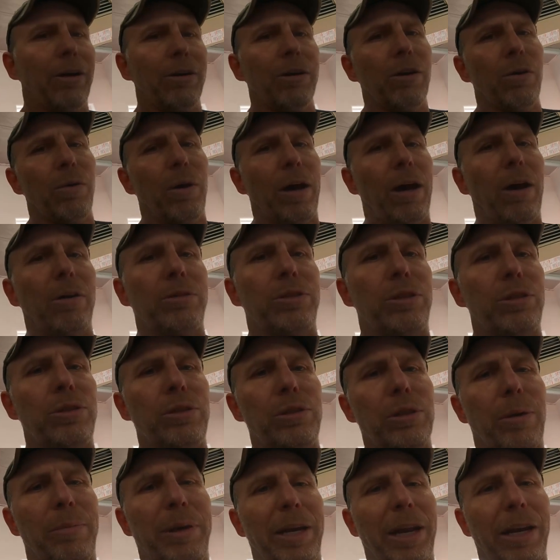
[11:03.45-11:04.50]
I don't know how
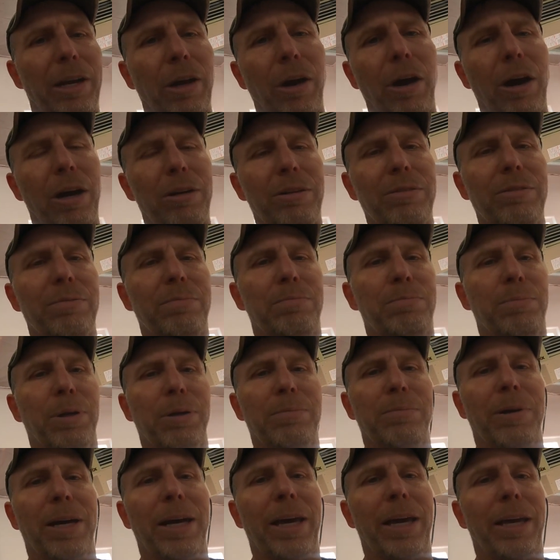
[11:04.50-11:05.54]
to, I know how to
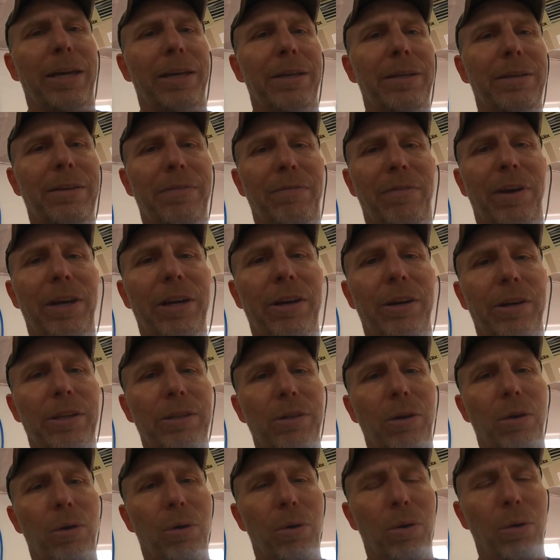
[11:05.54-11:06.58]
put my finger
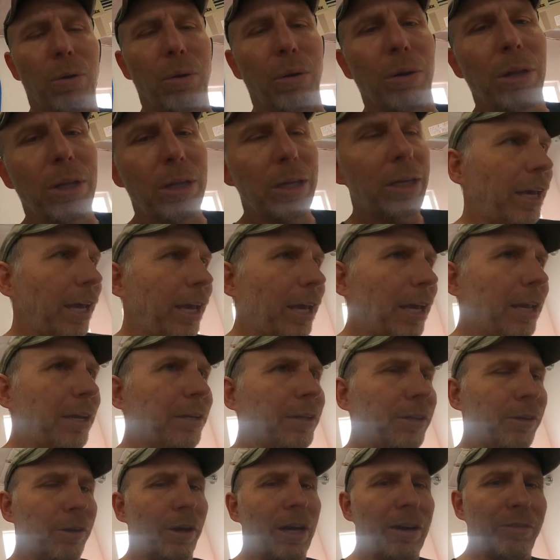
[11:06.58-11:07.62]
in the hole
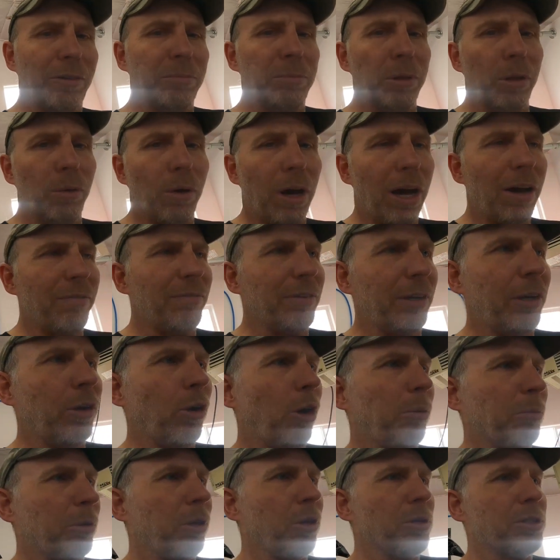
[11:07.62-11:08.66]
and have it blow off and
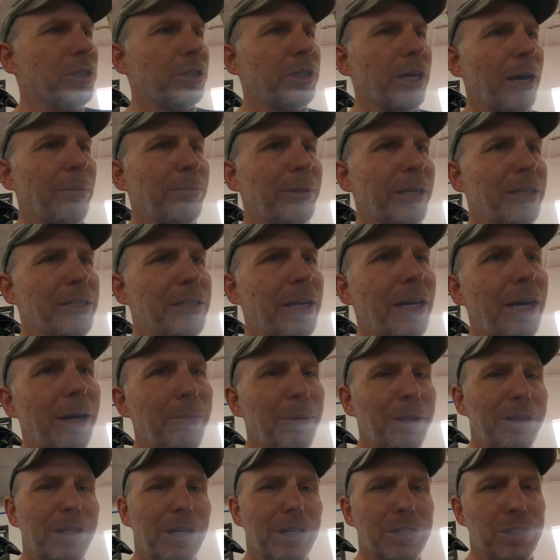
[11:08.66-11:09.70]
know I'm close to top dead center,
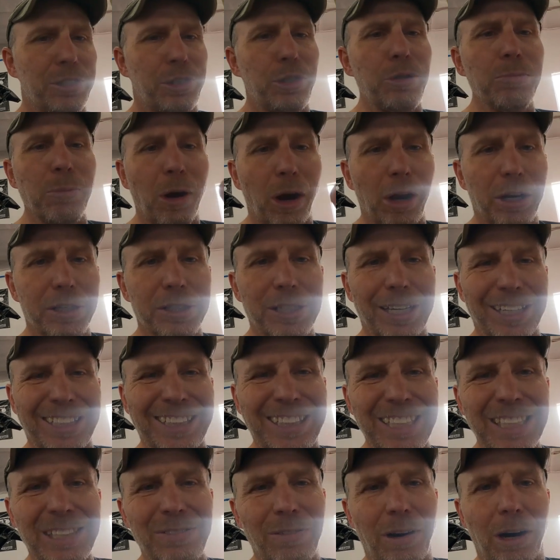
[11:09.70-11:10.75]
but there's 2 marks
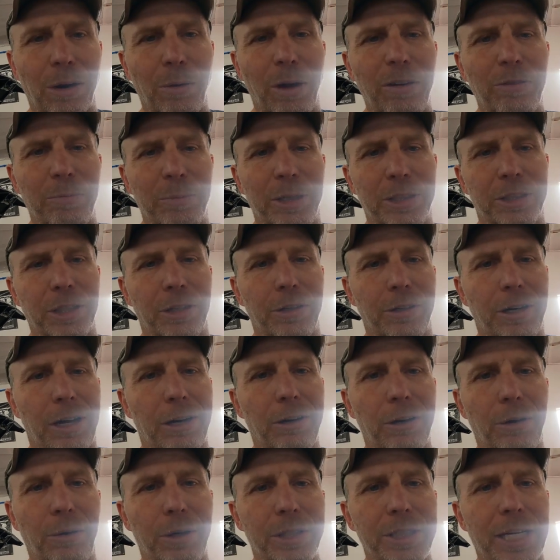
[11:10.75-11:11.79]
like this far away from each other, and I
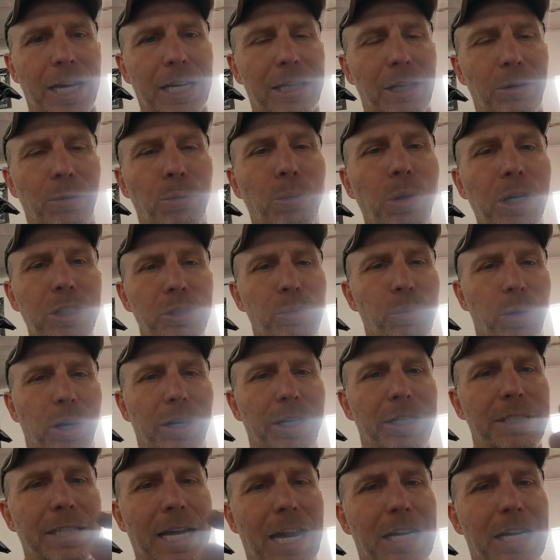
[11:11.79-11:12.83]
don't know exactly which
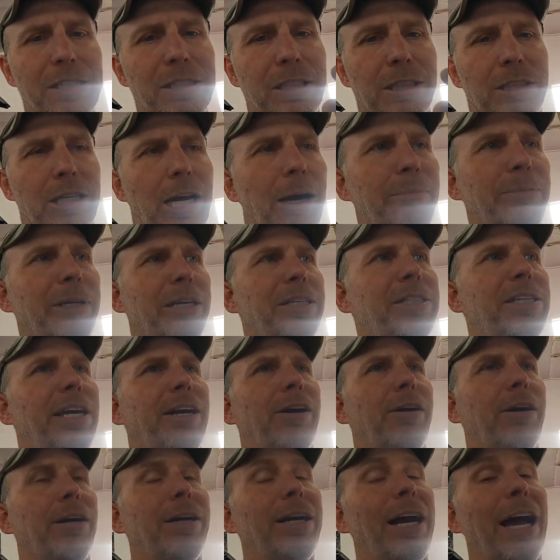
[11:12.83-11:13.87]
one is actually top dead
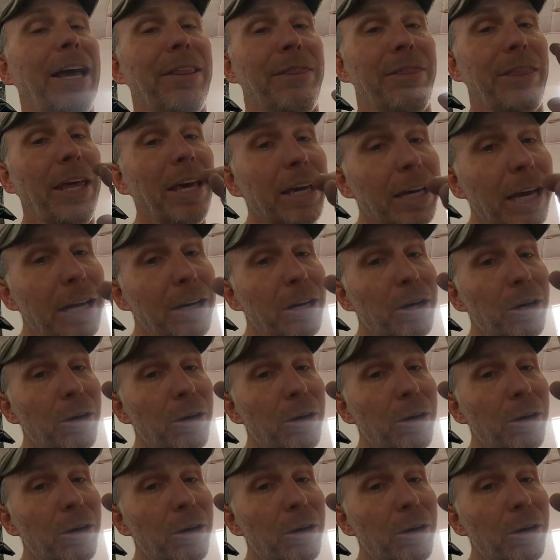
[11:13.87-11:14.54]
center. I think I